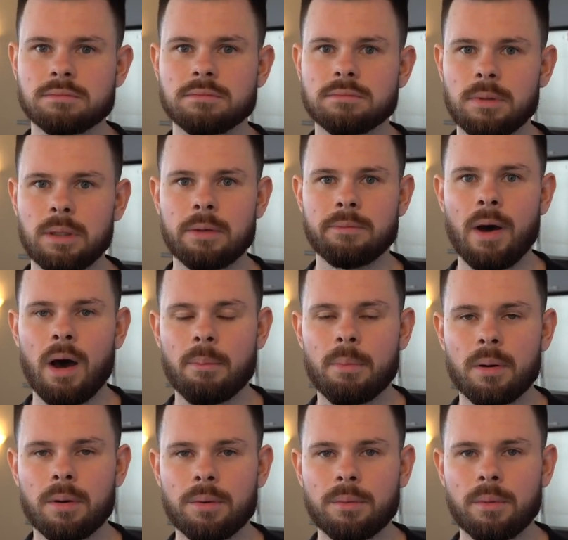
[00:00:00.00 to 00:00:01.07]
give
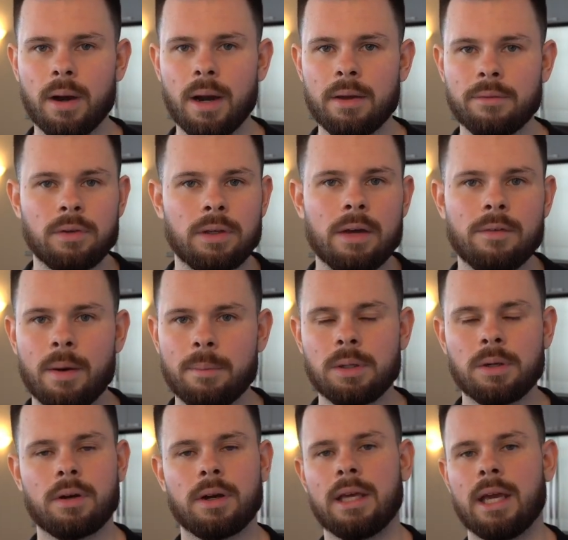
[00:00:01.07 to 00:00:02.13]
up, right? If you give up, you're
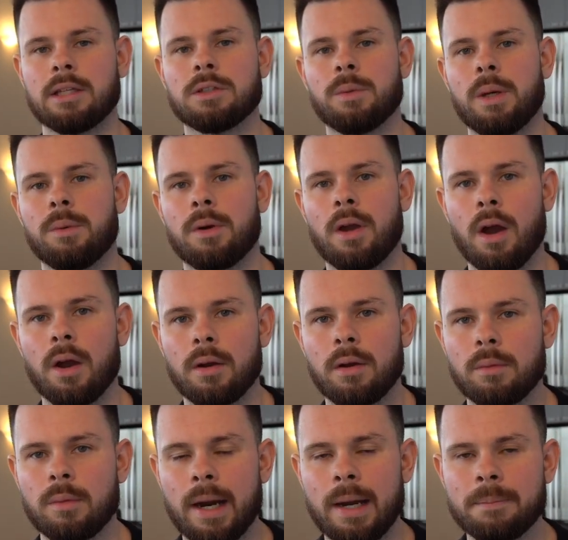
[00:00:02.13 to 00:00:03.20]
not going to get to where you want to go,
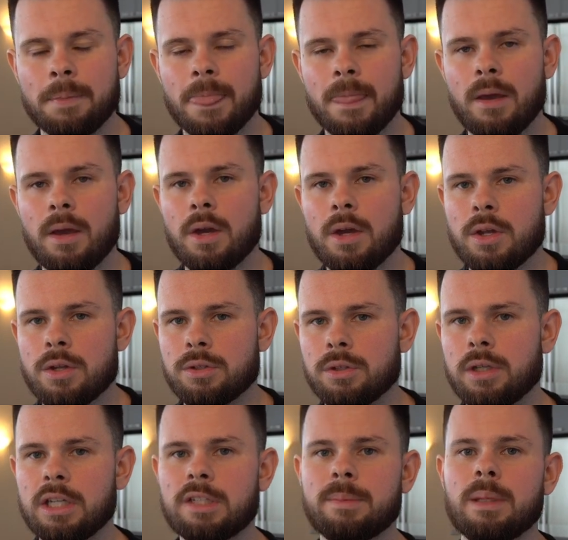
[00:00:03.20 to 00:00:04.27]
right? So you
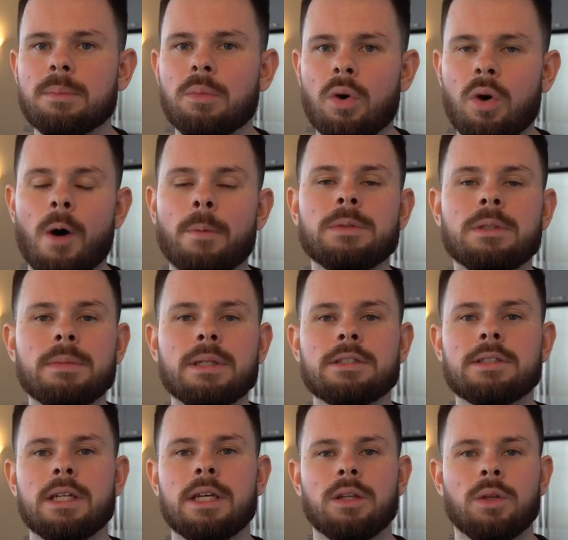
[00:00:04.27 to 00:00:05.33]
need to be more
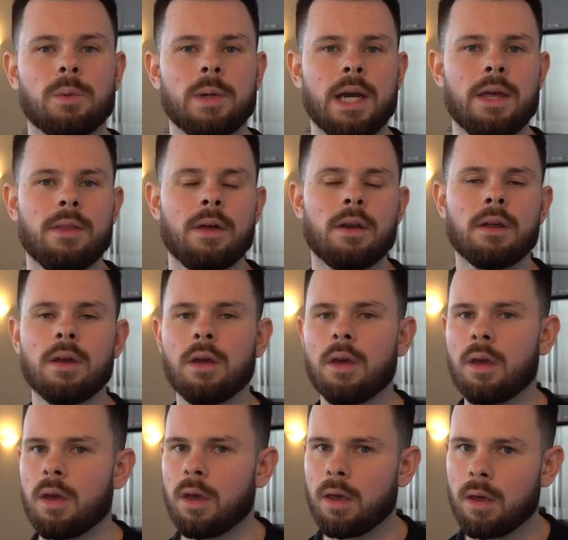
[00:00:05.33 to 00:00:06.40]
optimistic in the way that
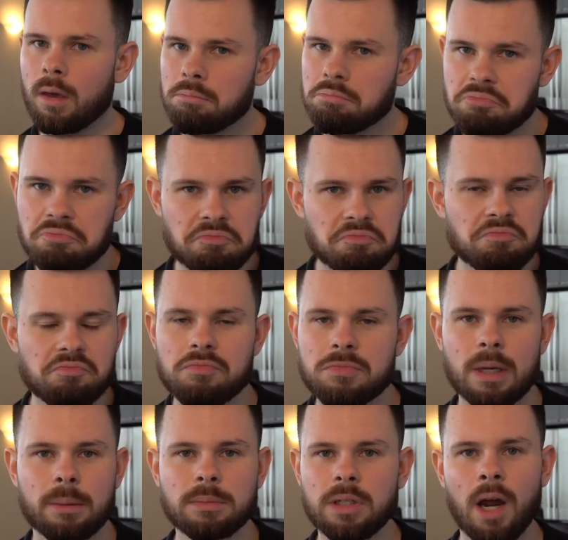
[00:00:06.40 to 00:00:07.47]

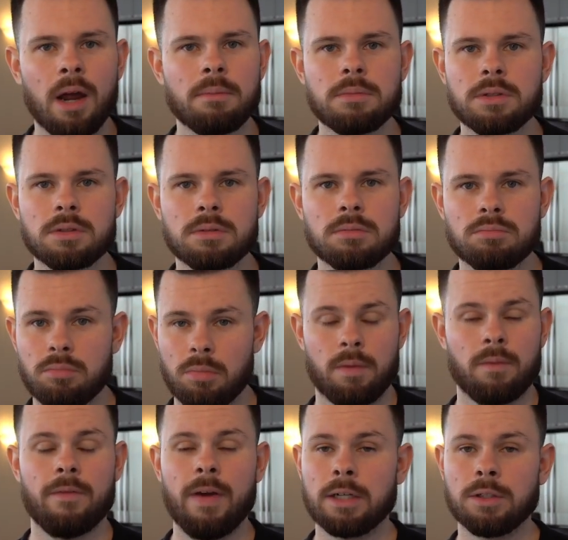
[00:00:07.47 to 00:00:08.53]
sometimes,
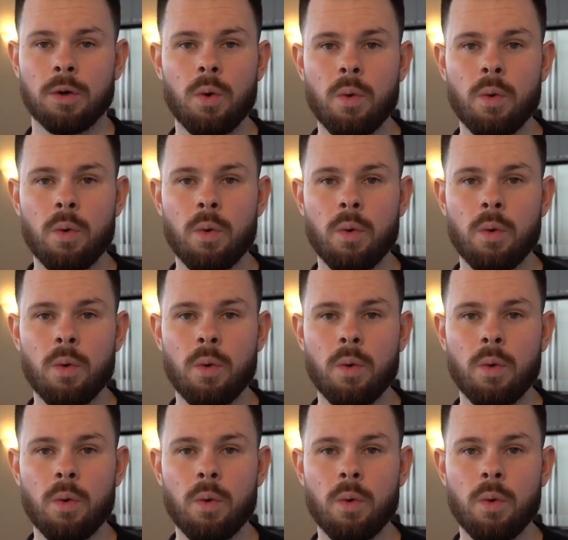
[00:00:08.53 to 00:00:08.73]
in fact, all the